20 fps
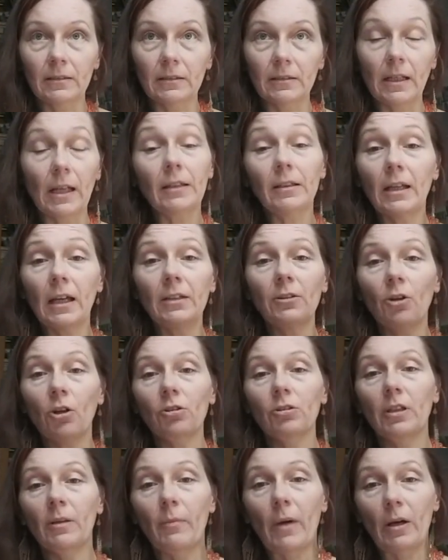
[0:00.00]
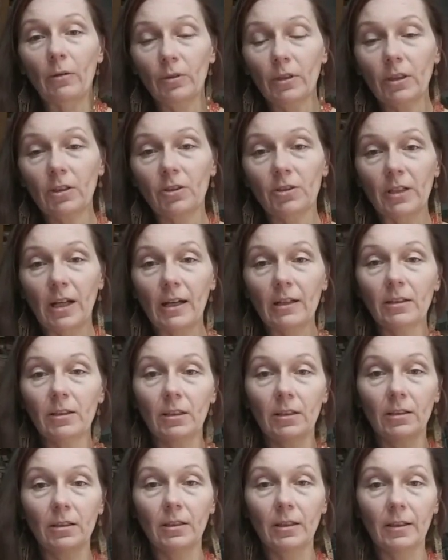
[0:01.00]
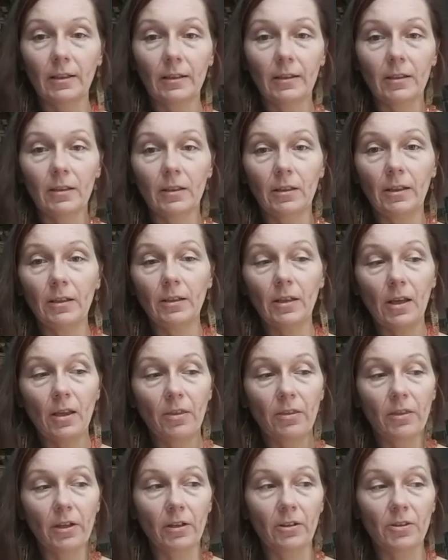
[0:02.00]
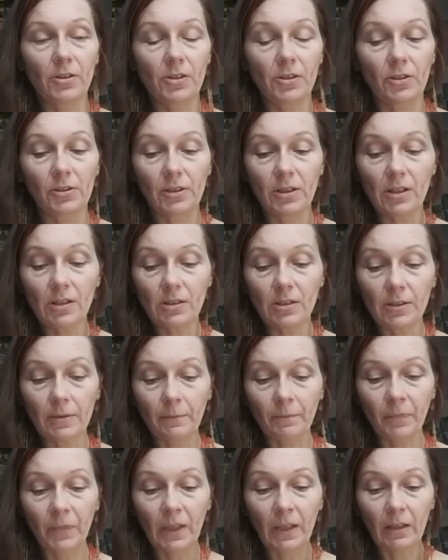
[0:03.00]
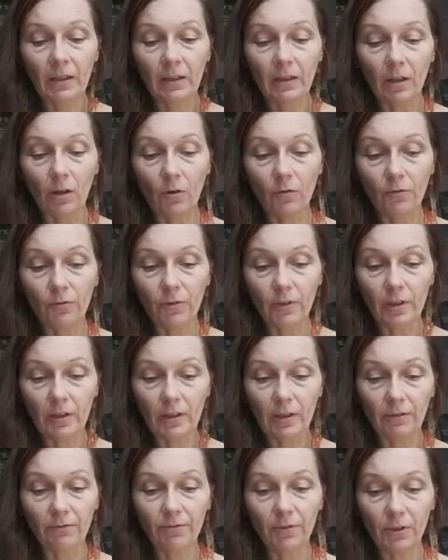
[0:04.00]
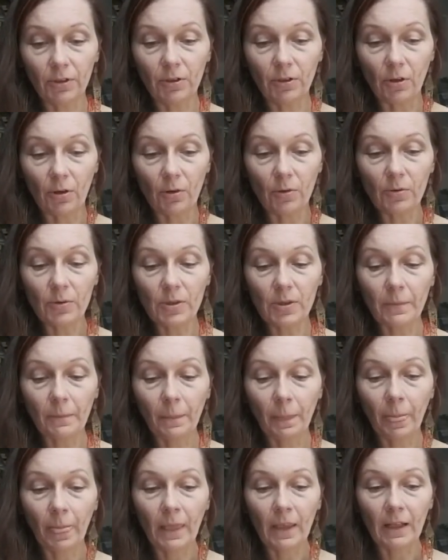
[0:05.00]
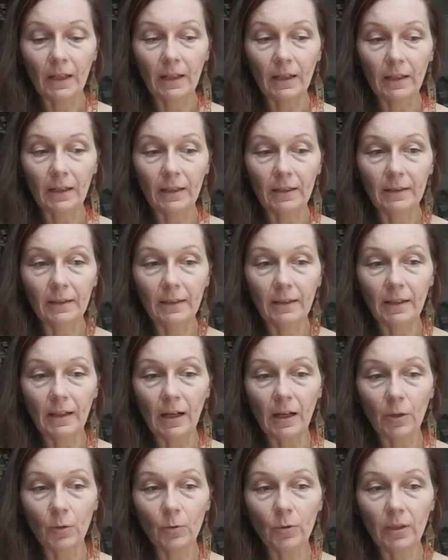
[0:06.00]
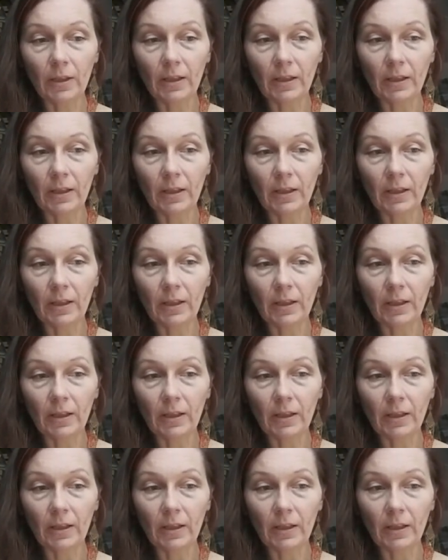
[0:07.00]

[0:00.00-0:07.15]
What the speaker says: I talked about it, right, in the third series of videos. Now,